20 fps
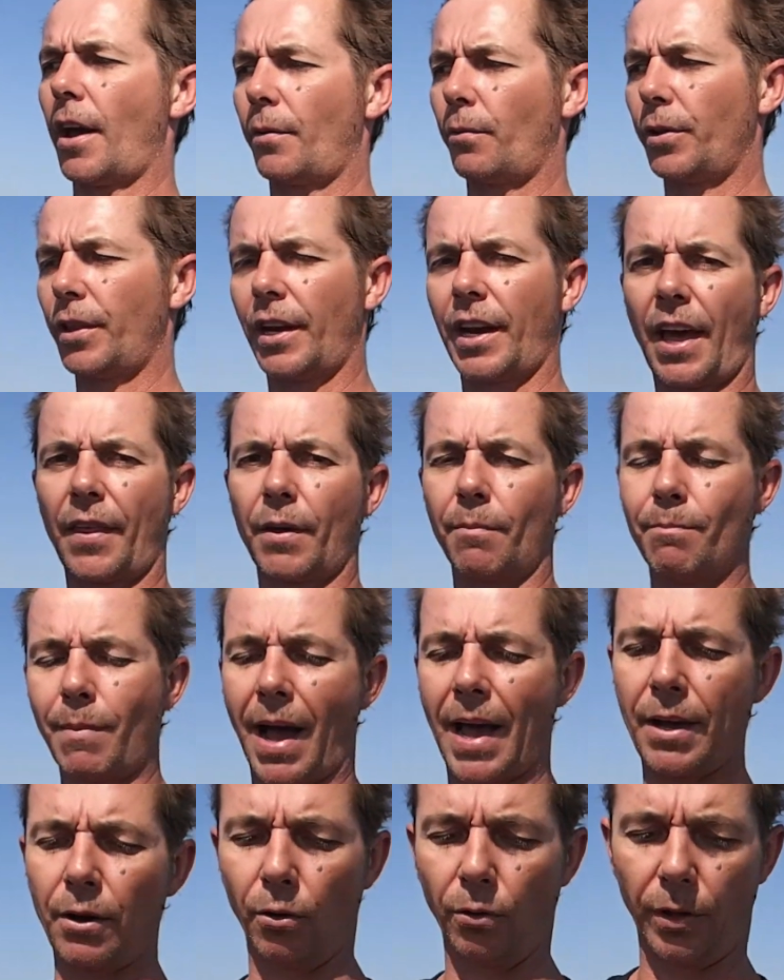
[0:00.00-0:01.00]
with another
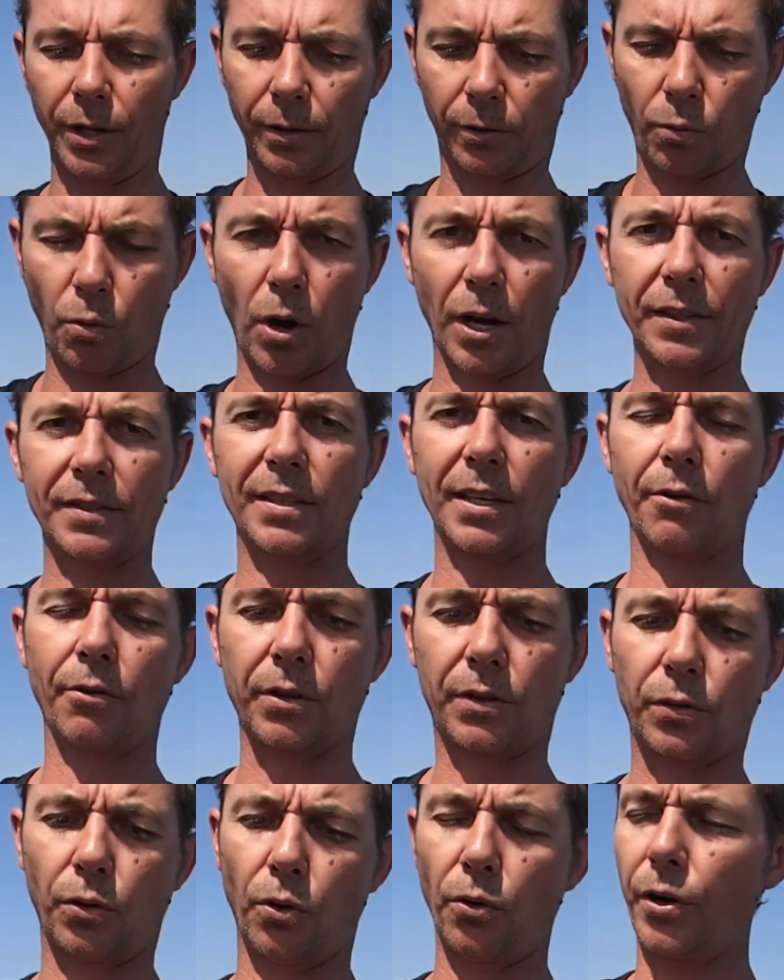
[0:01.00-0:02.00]
male. They're quite
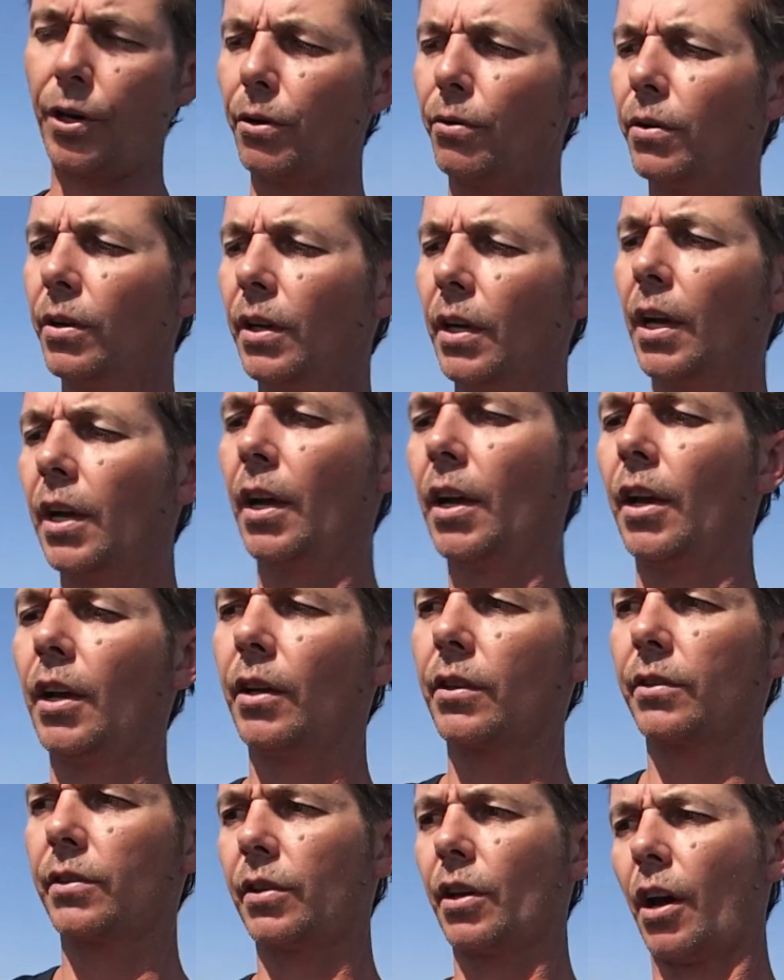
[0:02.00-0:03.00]
territorial.
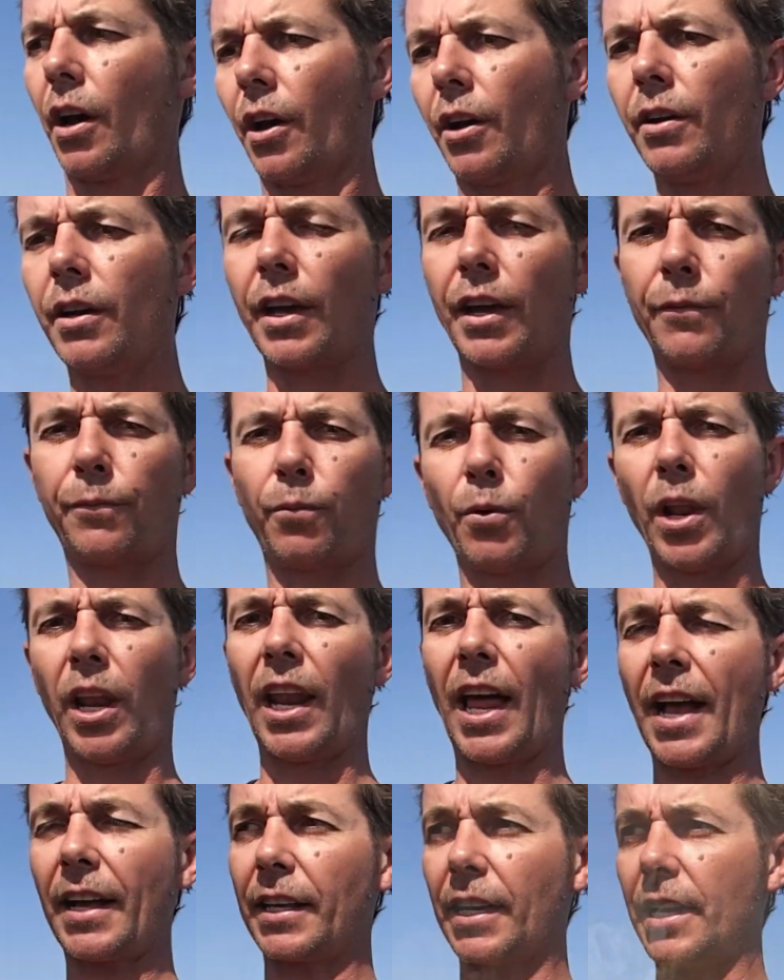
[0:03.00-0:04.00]
So if we're
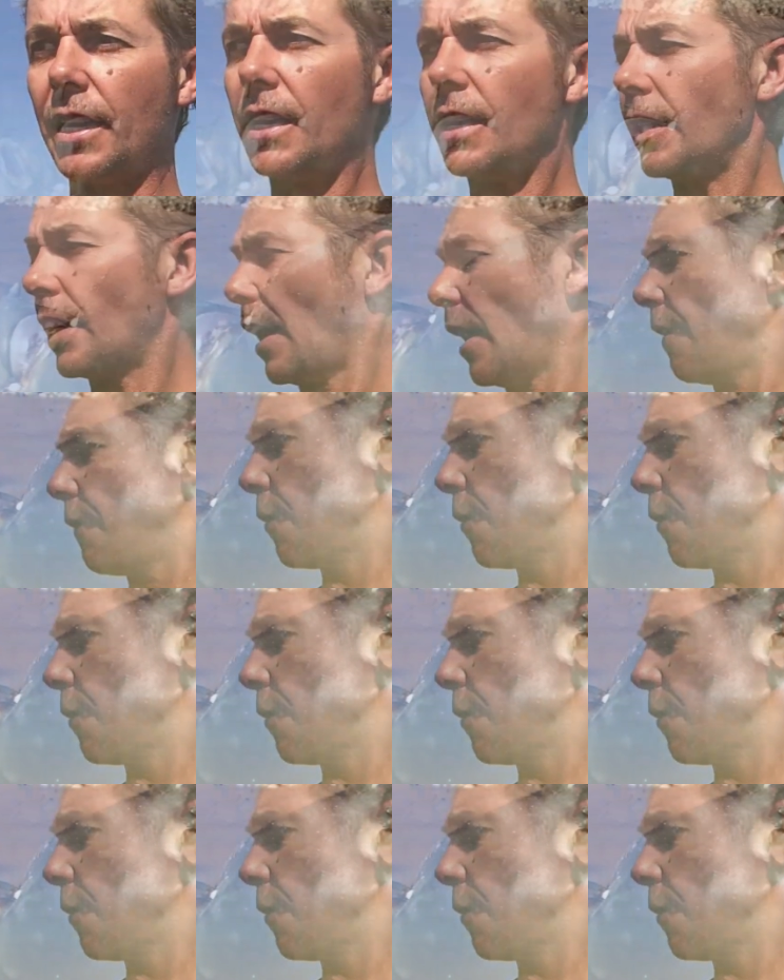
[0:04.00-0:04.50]
lucky, have